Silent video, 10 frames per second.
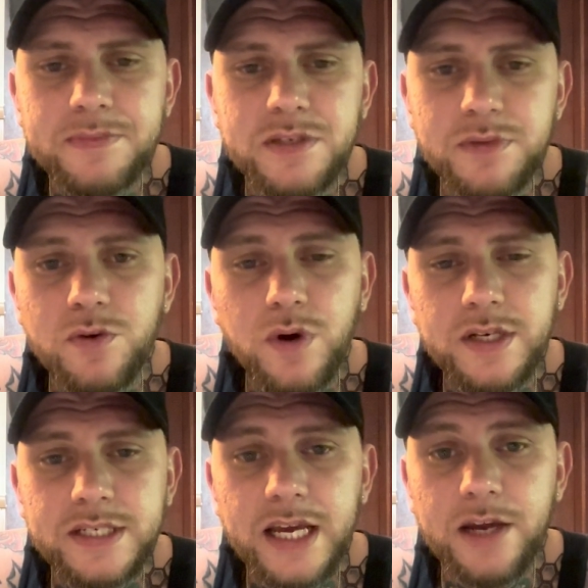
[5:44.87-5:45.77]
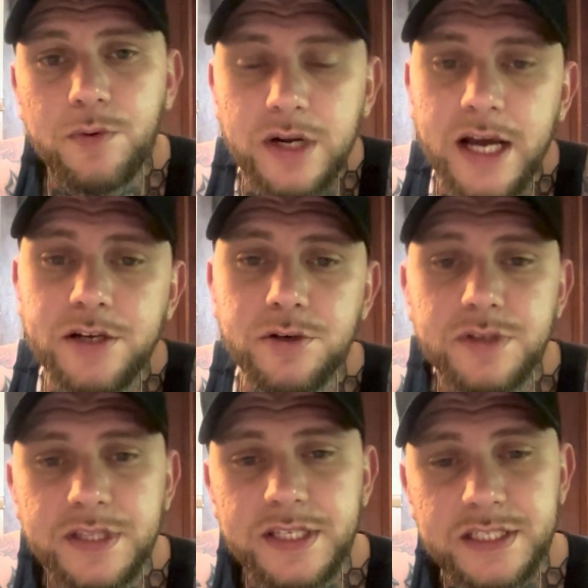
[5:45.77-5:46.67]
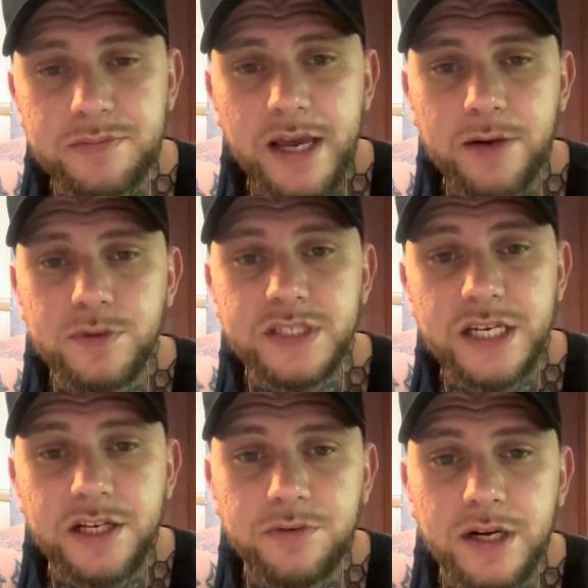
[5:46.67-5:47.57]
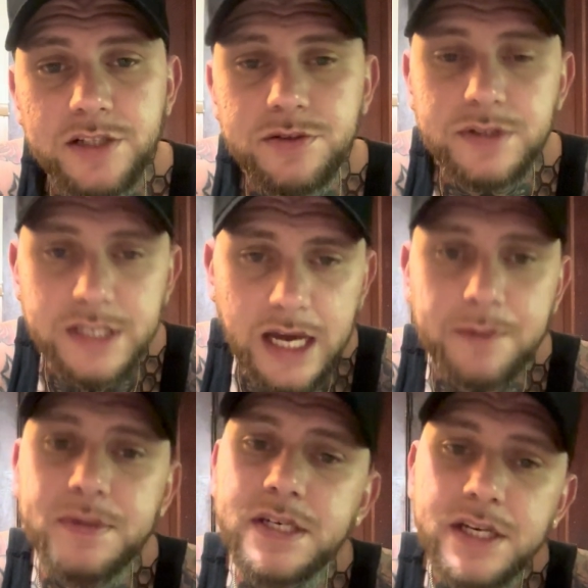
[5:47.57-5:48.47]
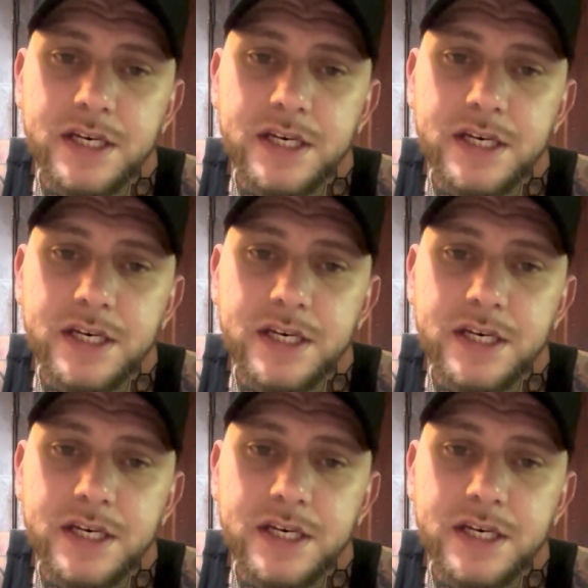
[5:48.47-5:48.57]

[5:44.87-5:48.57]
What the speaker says: to me one day when I knew that this man was getting ready to attack me.